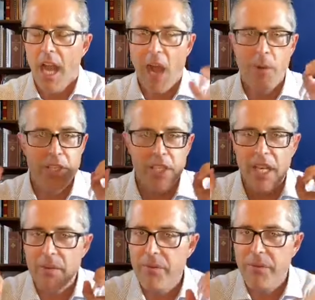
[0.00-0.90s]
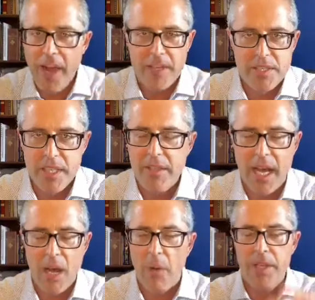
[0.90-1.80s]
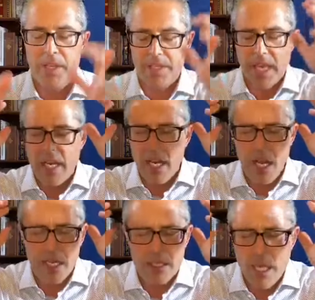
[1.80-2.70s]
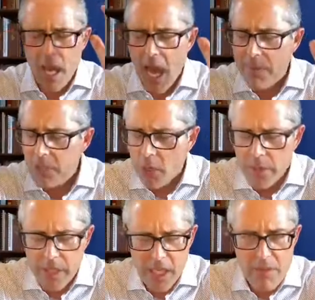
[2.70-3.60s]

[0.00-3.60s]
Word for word: I want you to invest in that. I want you to say, God, I'm going to